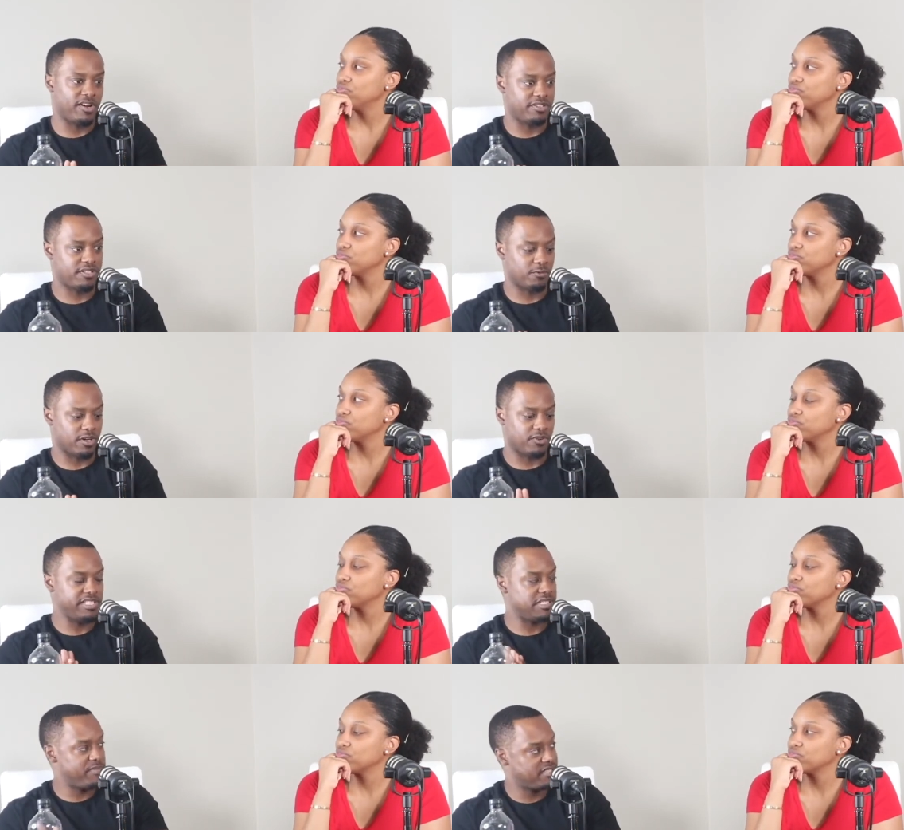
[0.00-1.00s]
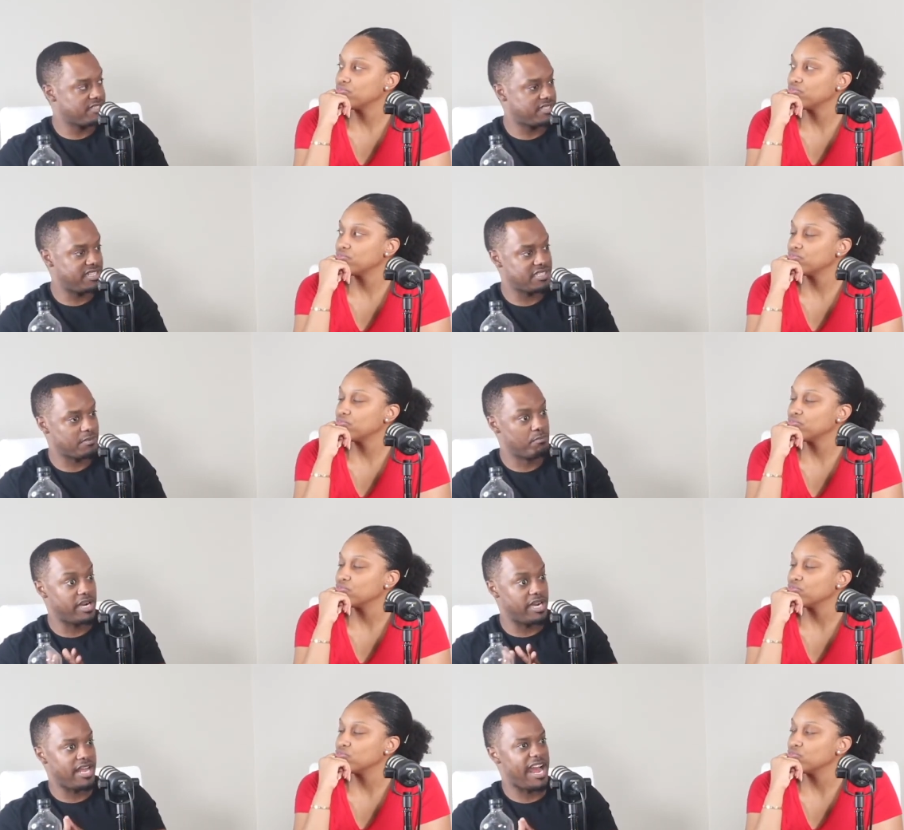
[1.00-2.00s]
Speaker 1: to work on these businesses,
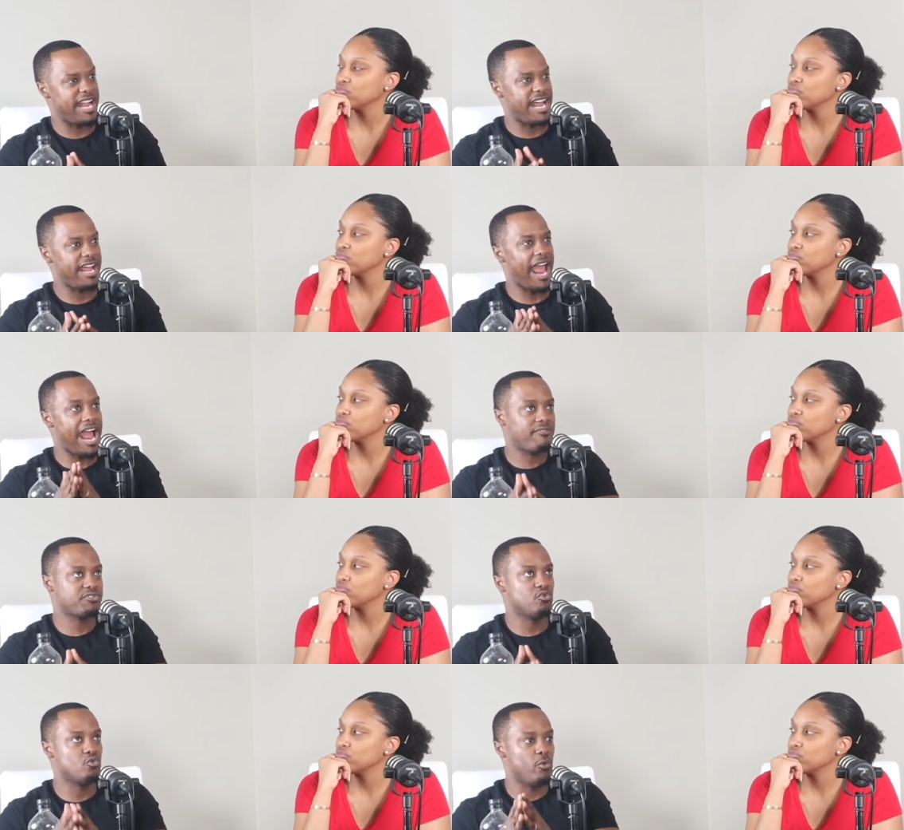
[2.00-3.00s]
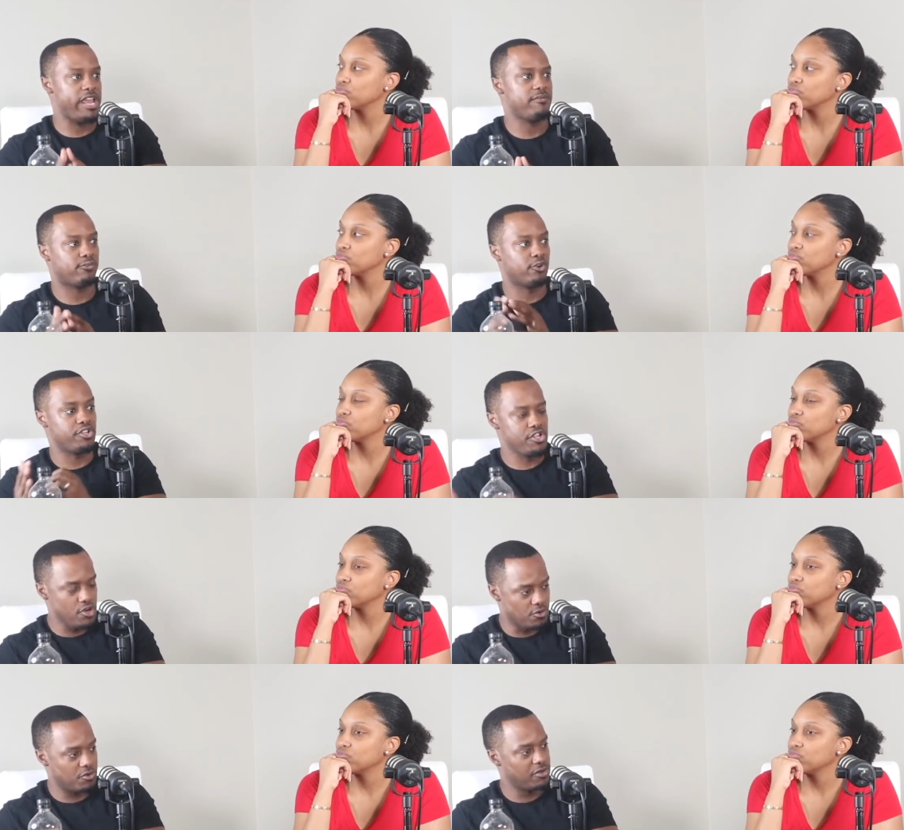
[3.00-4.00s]
but I have to wait for
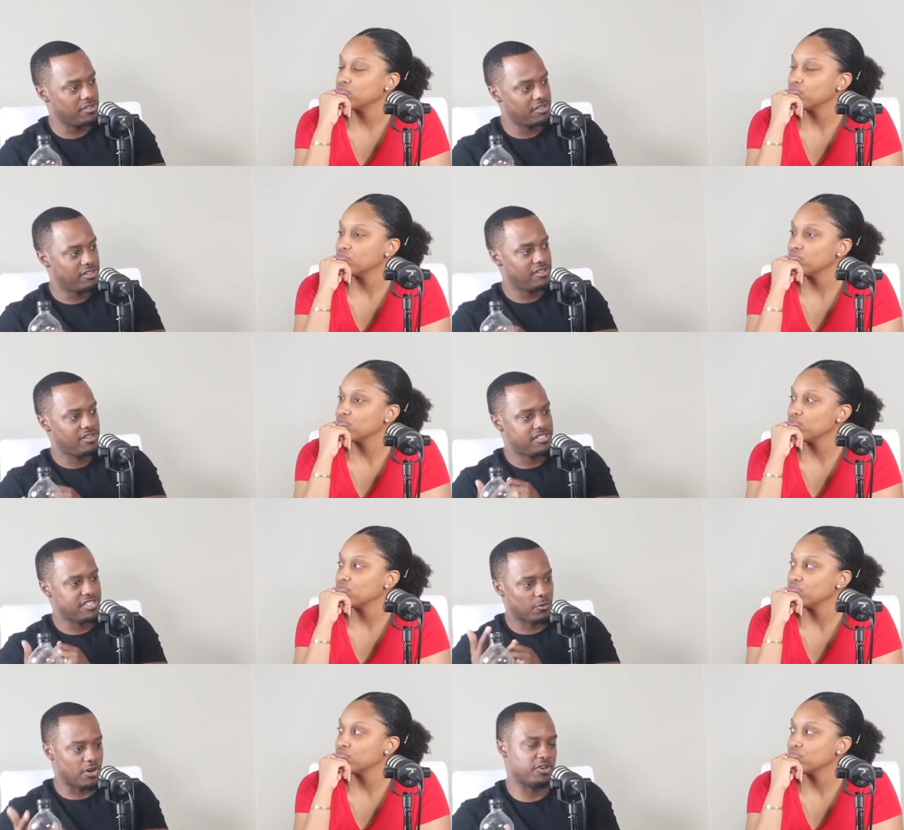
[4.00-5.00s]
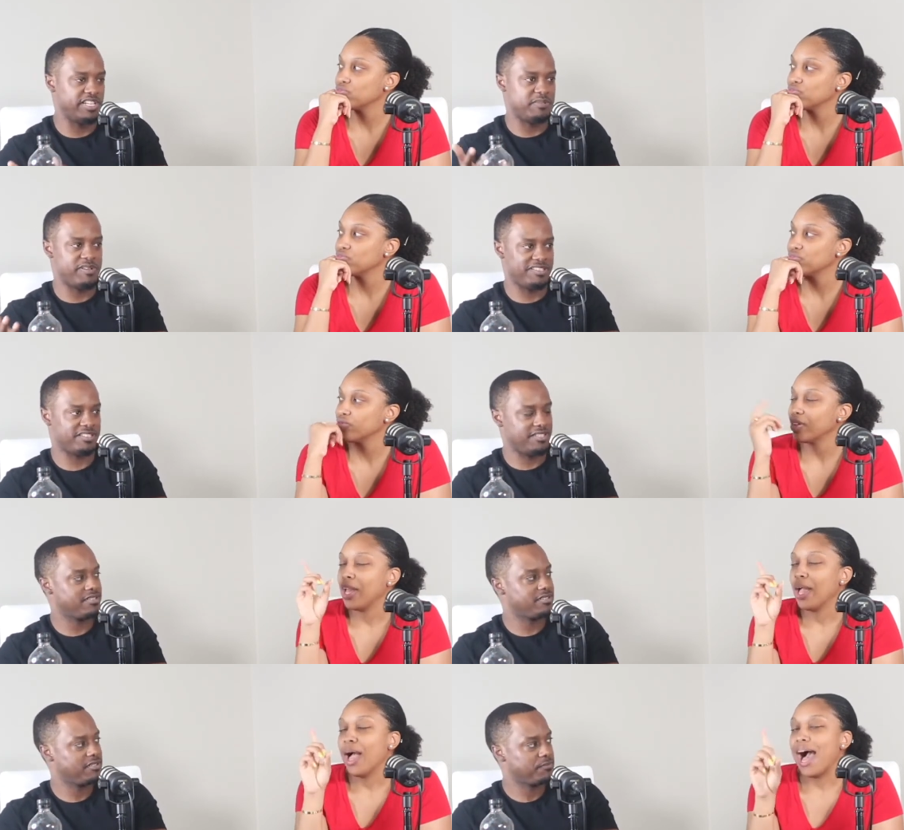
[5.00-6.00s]
you mm-hmm. to work on these businesses.
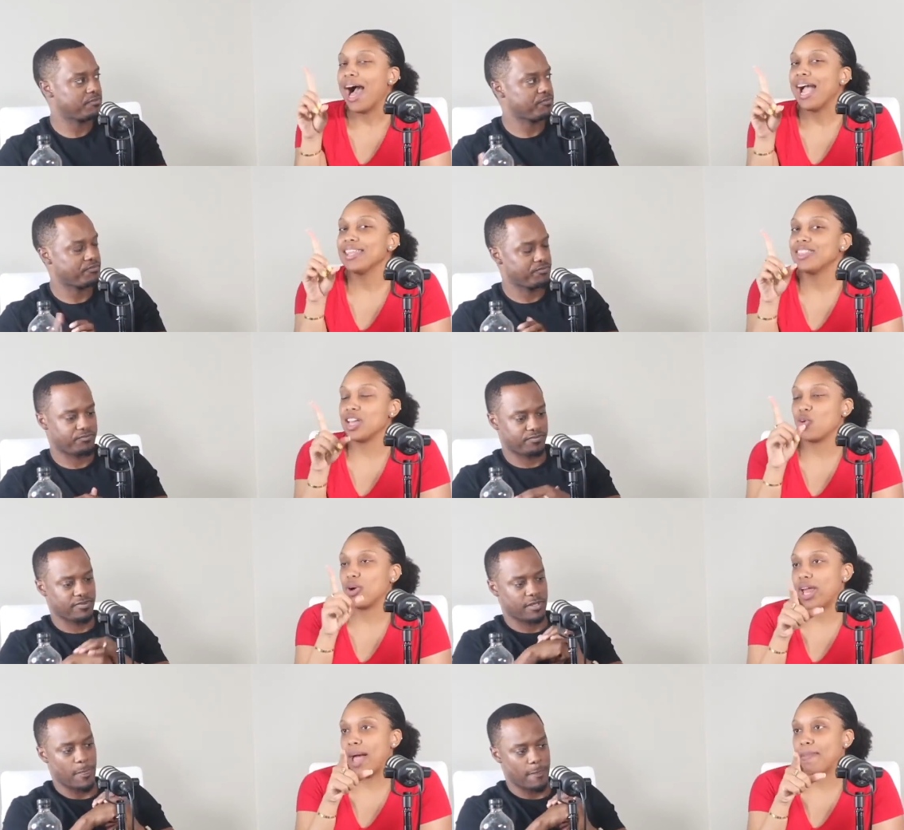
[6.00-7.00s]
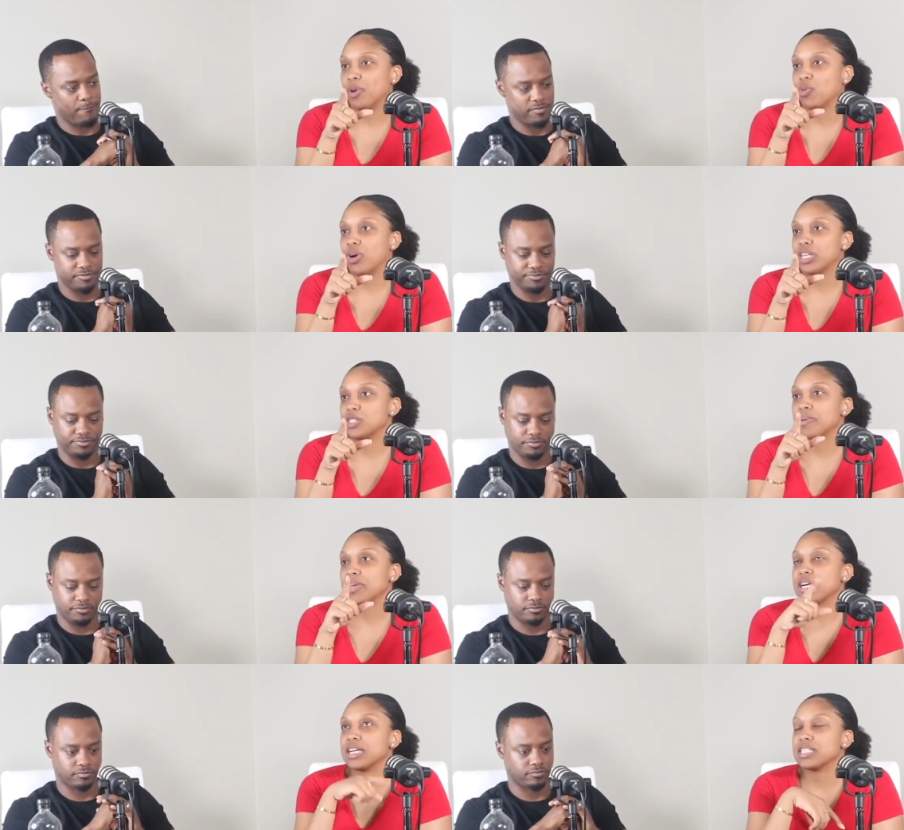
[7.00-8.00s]
Speaker 2: I think what happened was
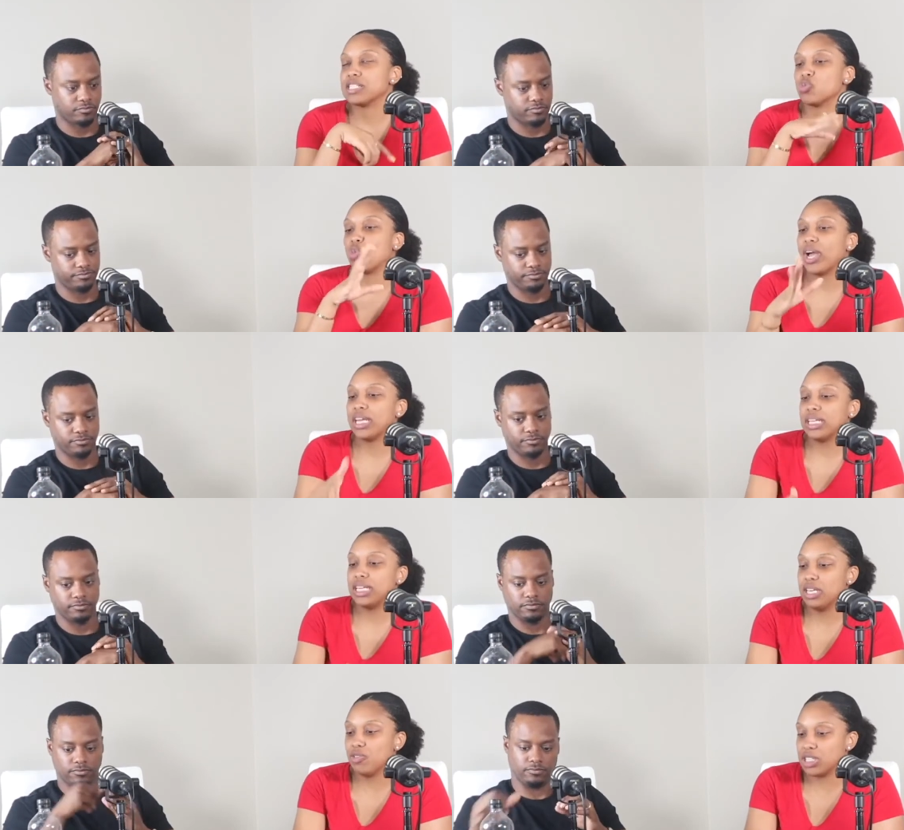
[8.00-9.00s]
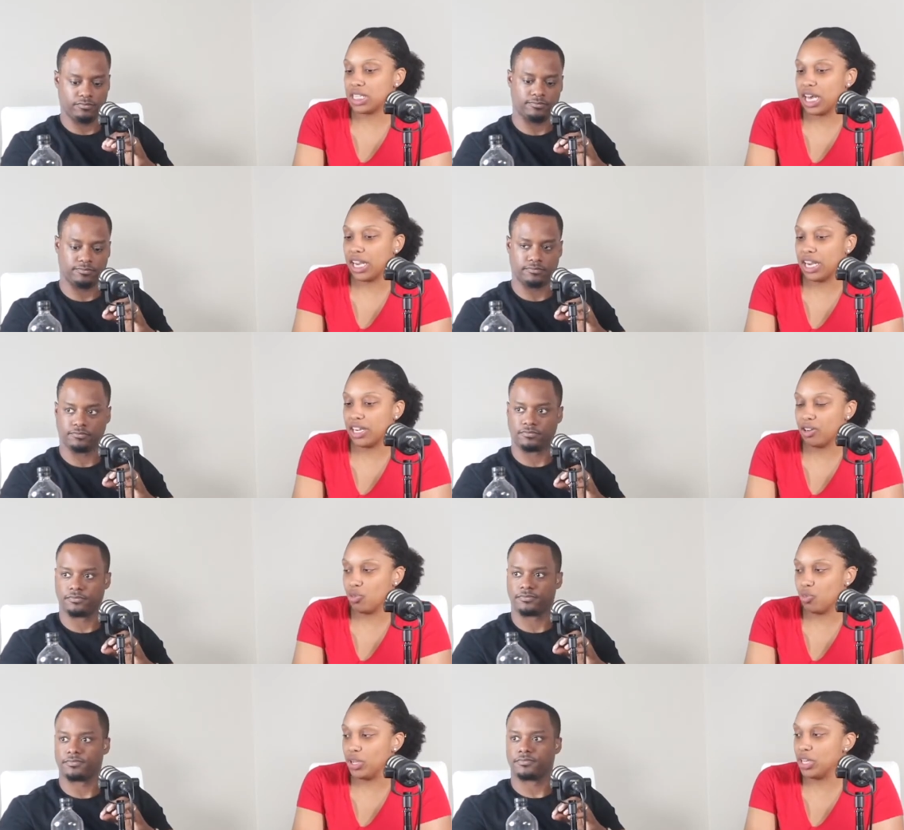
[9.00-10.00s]
because when he retired,
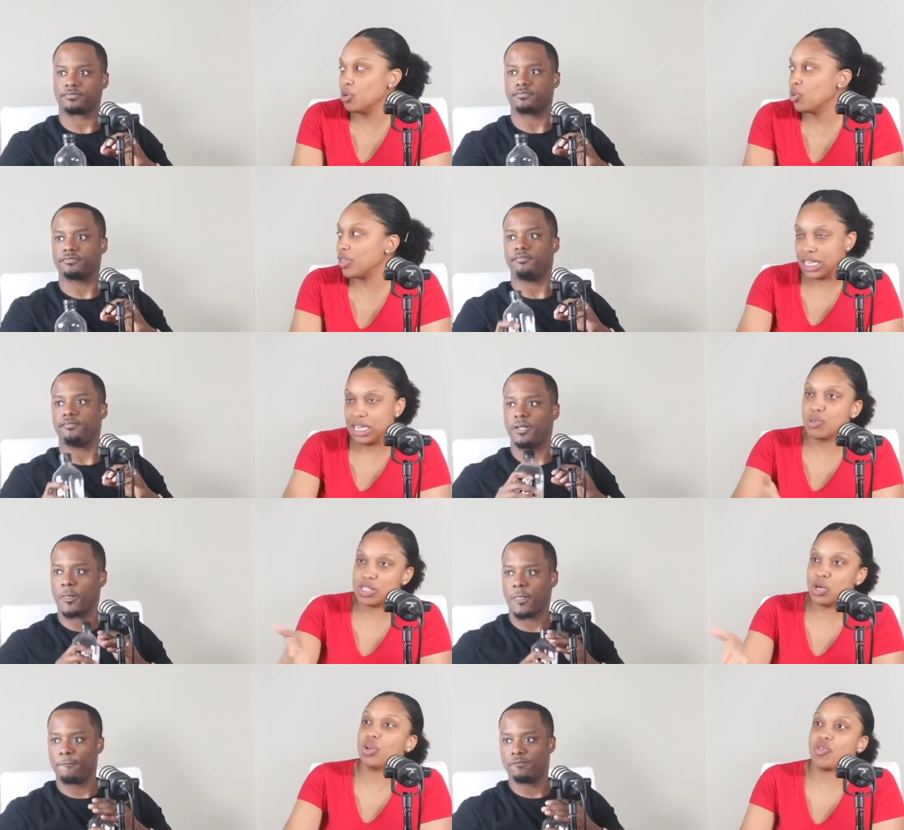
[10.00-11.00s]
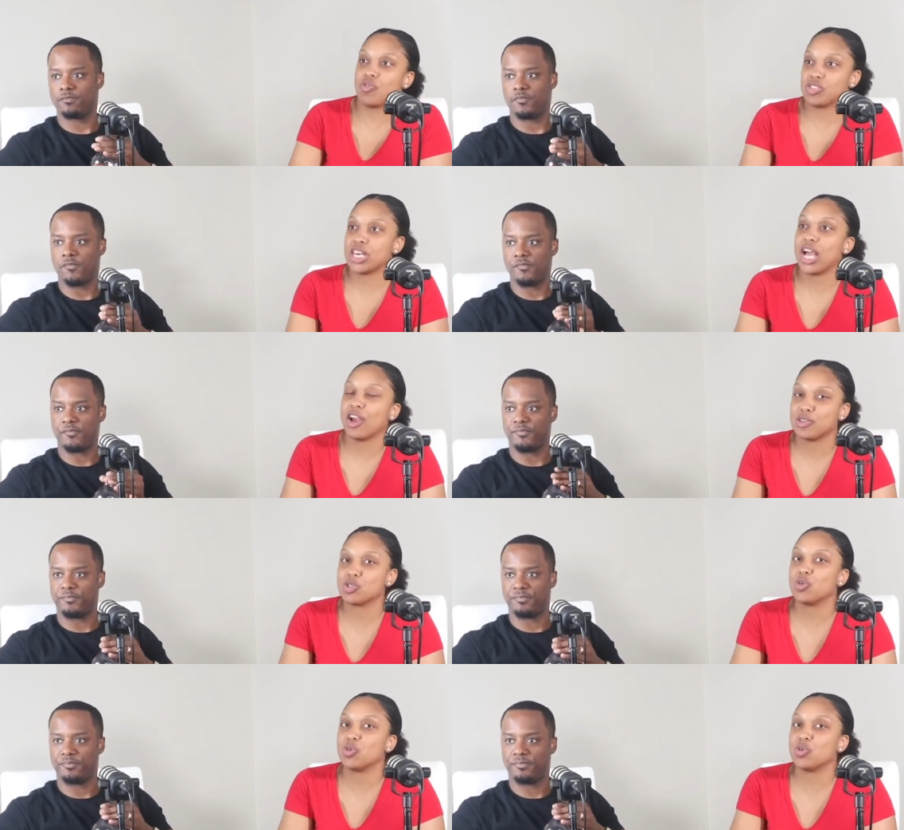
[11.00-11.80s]
we knew that he was the only one retiring. So we